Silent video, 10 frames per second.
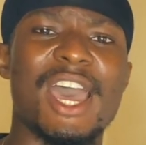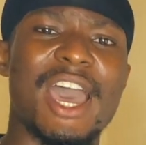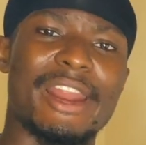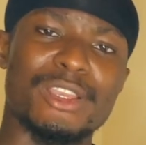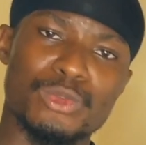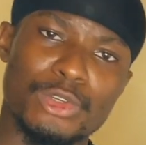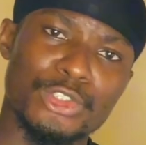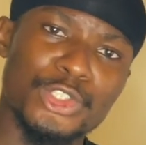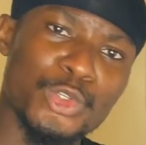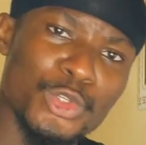and as well
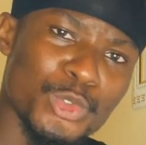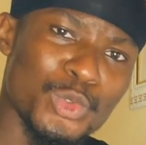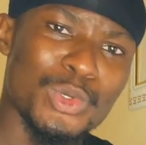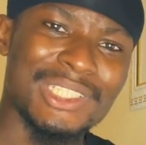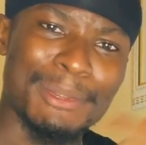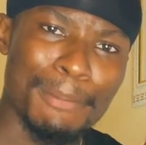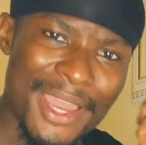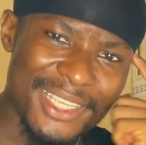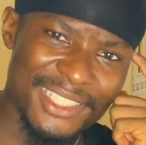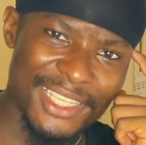show you the
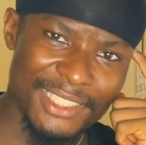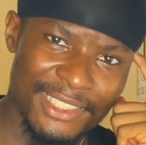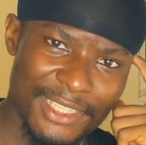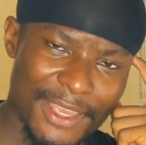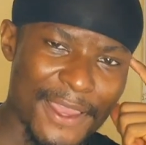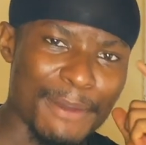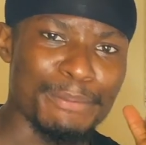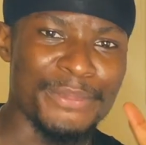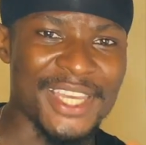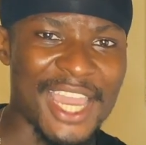mindset
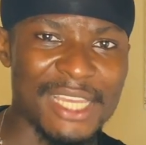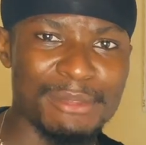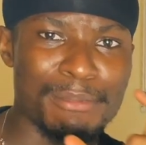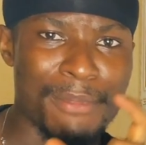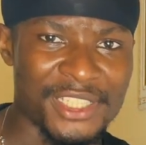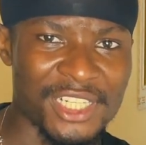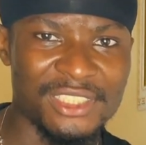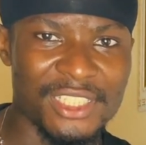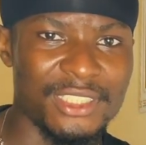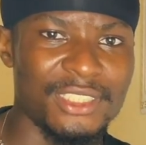behind my
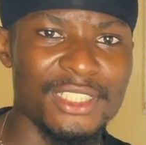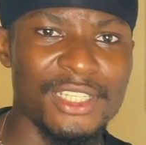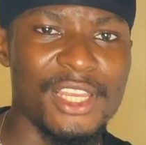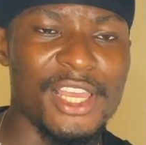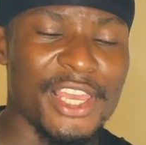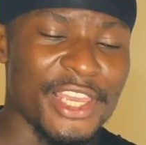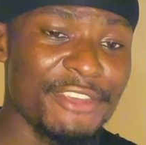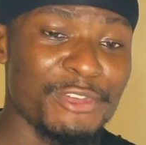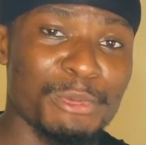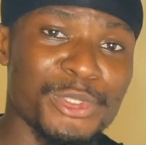strategy.
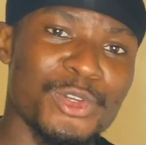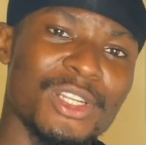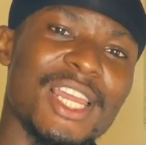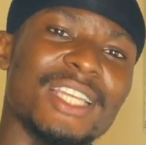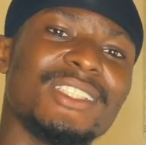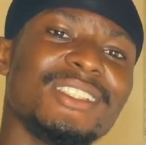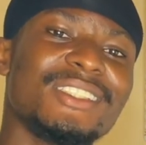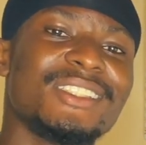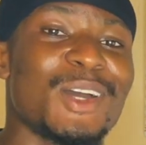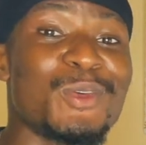If you want to see content like
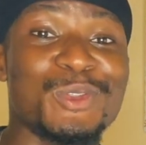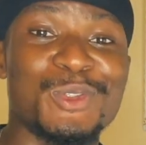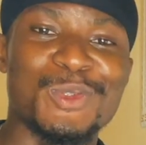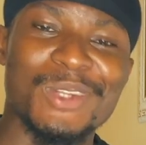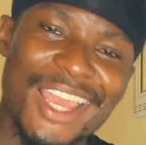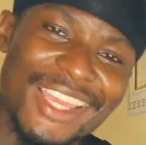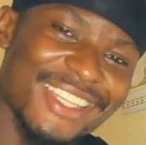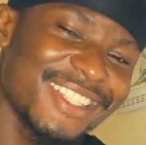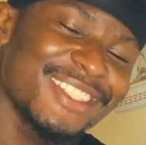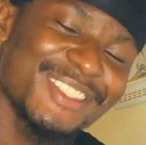this, I want you to
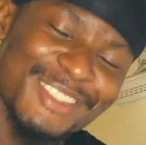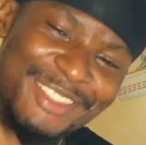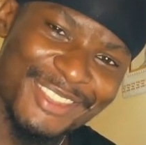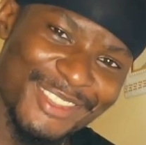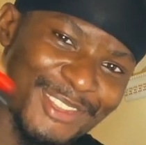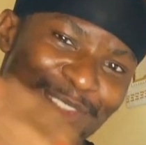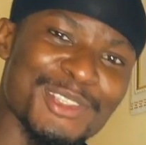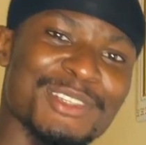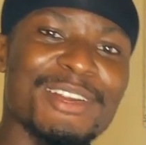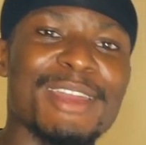like,
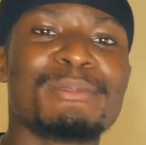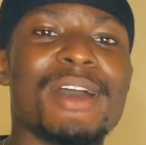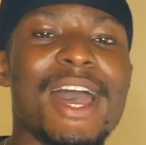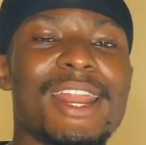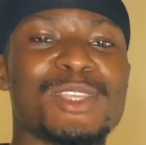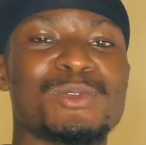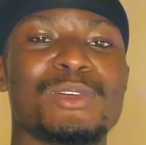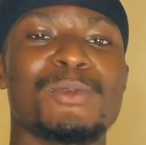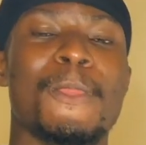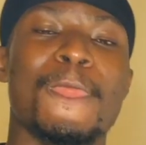subscribe, and as
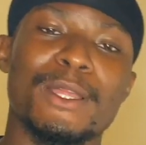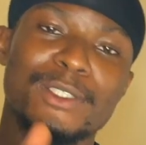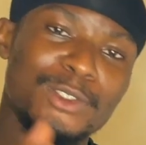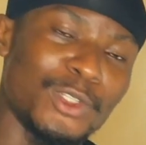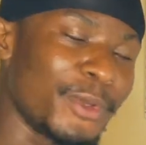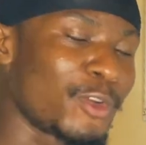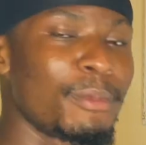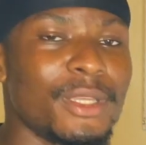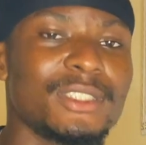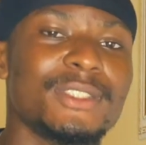well drop a
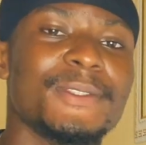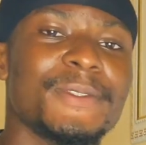comment.